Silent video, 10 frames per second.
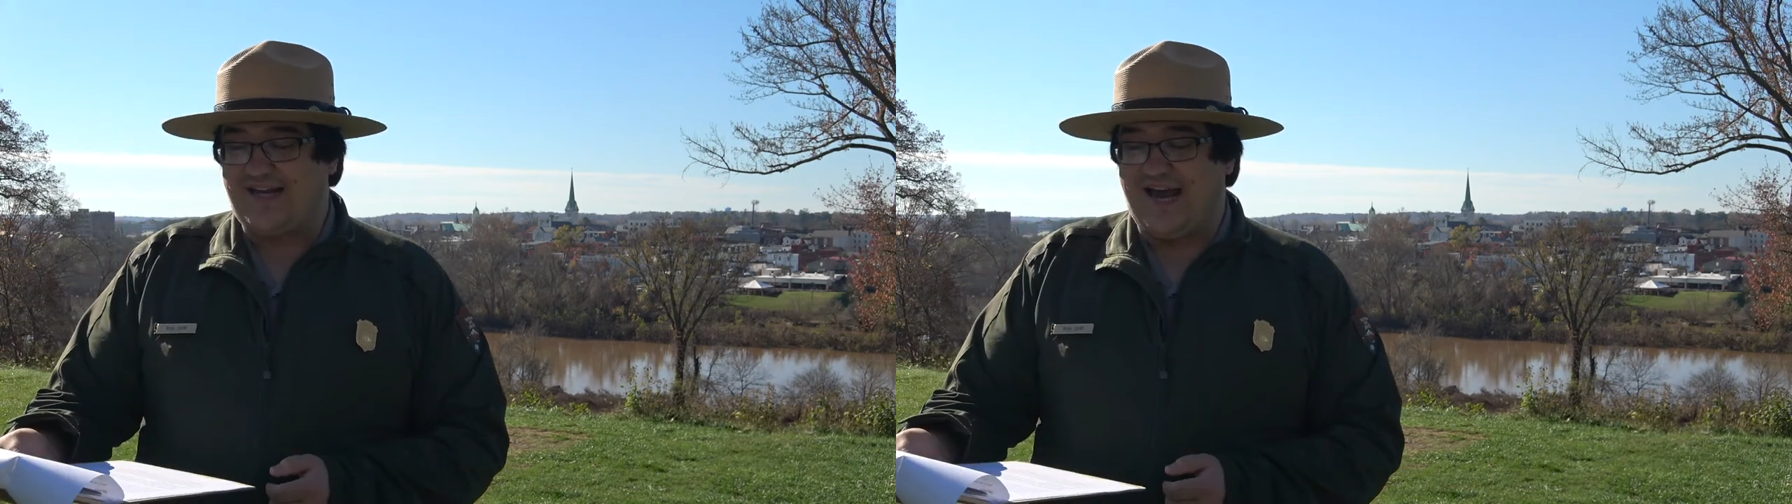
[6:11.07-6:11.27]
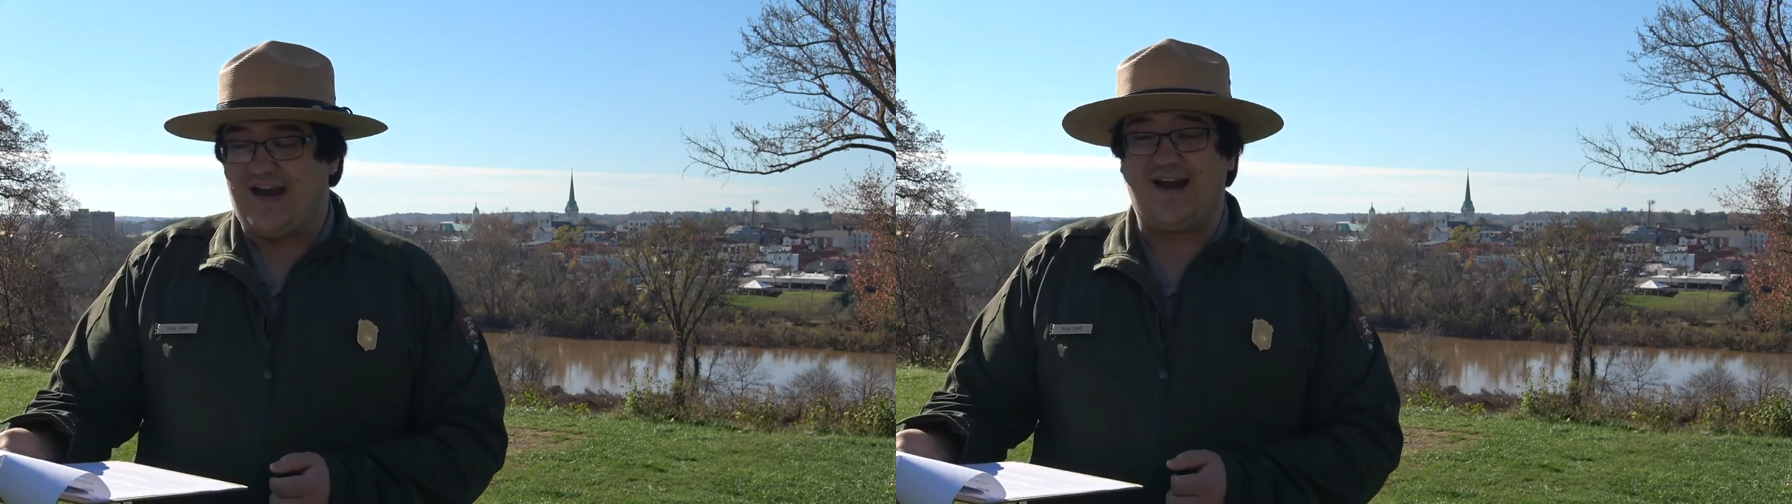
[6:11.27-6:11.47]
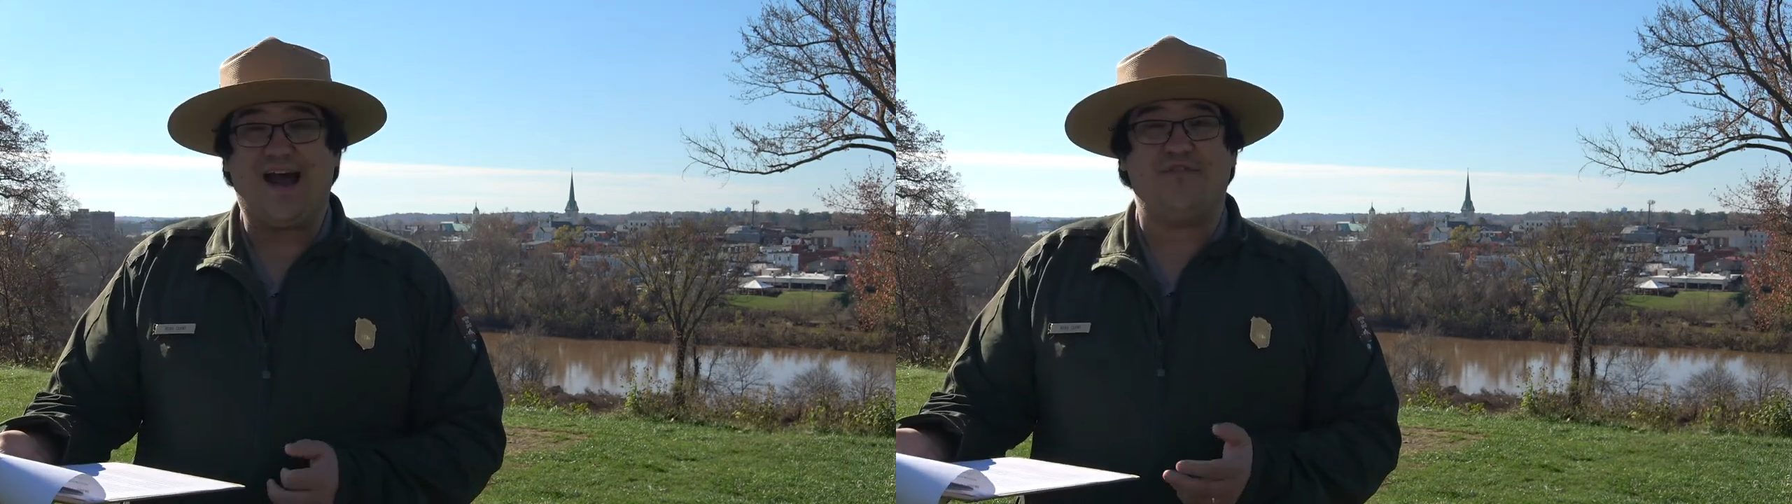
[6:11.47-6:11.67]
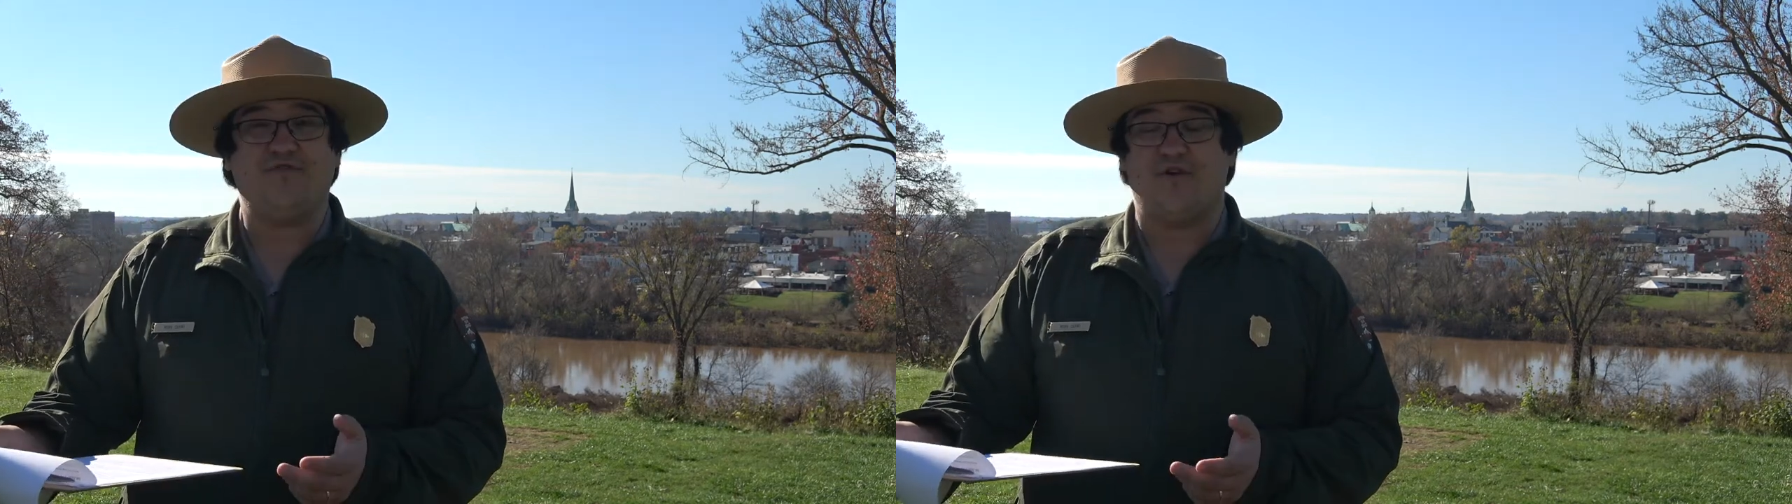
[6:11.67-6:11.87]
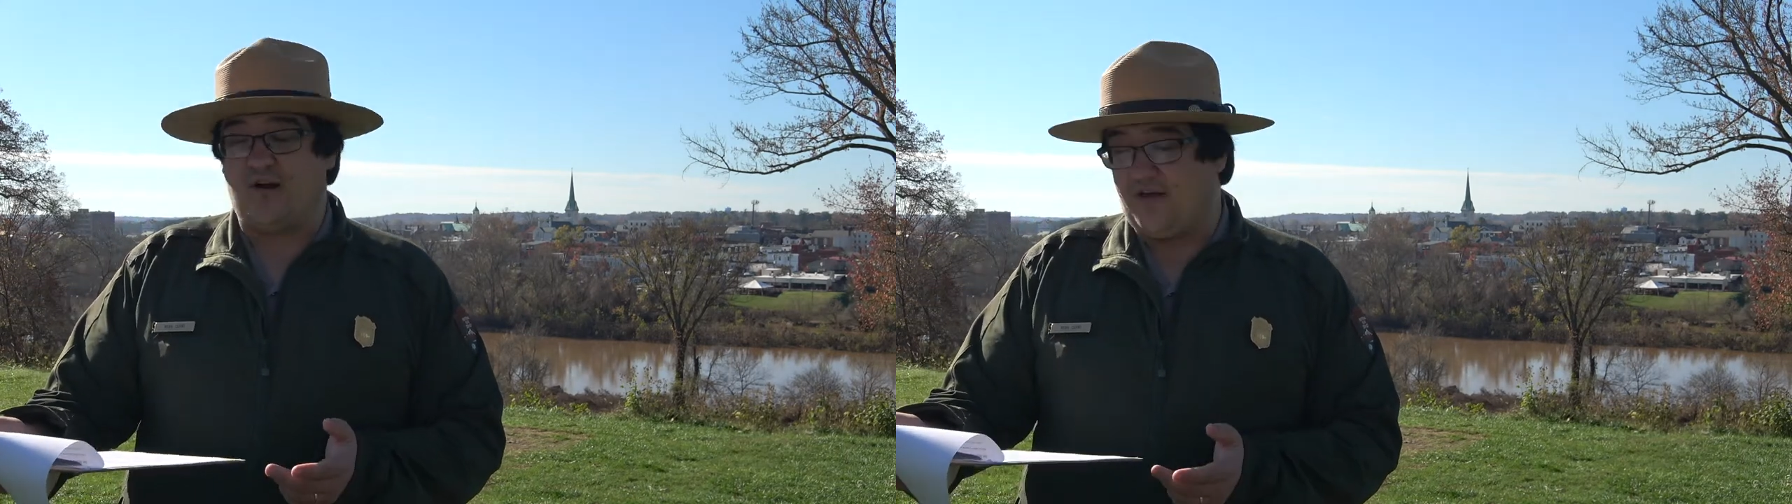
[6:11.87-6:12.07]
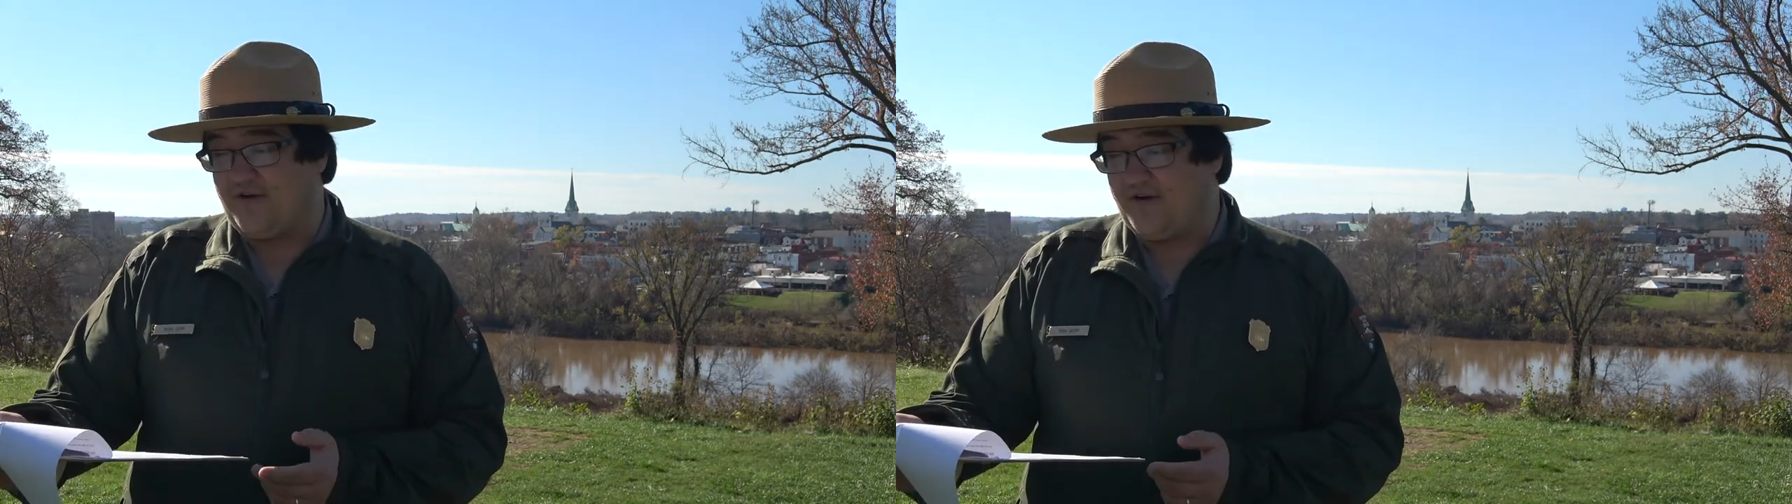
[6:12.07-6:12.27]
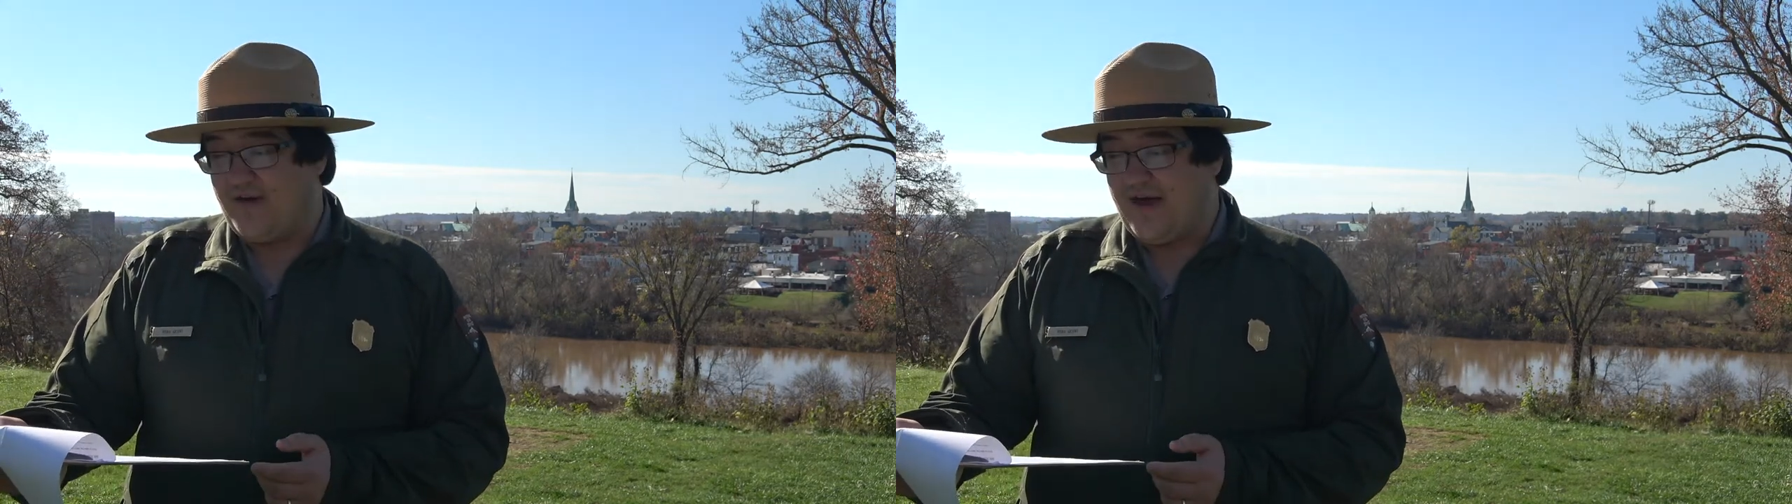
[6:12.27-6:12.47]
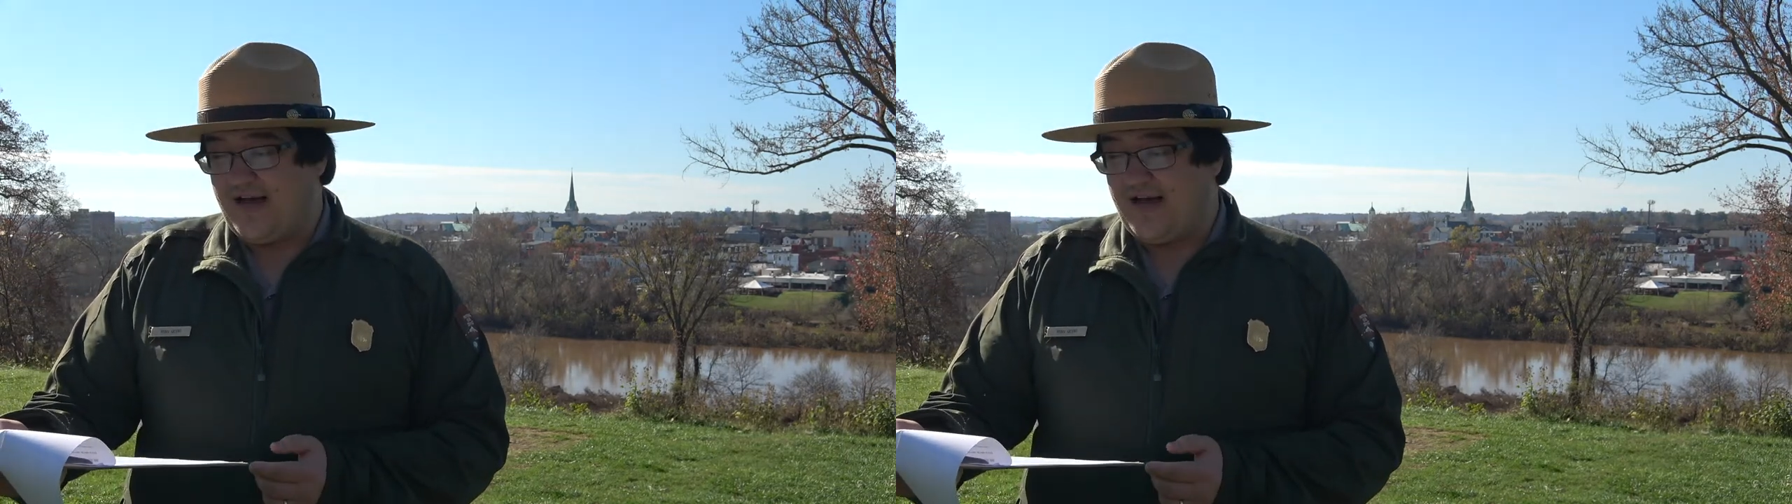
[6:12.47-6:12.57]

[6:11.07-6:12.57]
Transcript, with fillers: cannon after another